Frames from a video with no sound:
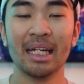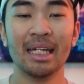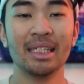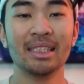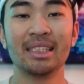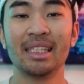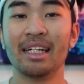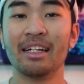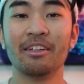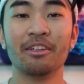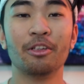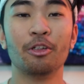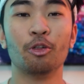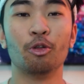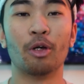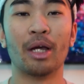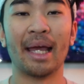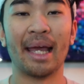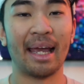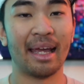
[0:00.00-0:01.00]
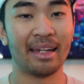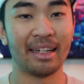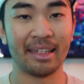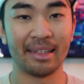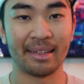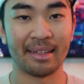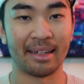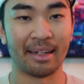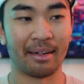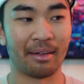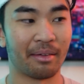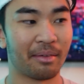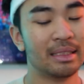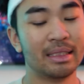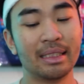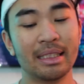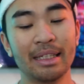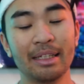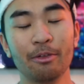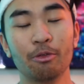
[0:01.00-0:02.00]
She didn't do anything.
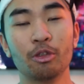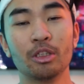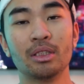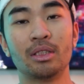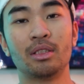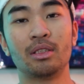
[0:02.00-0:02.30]
She was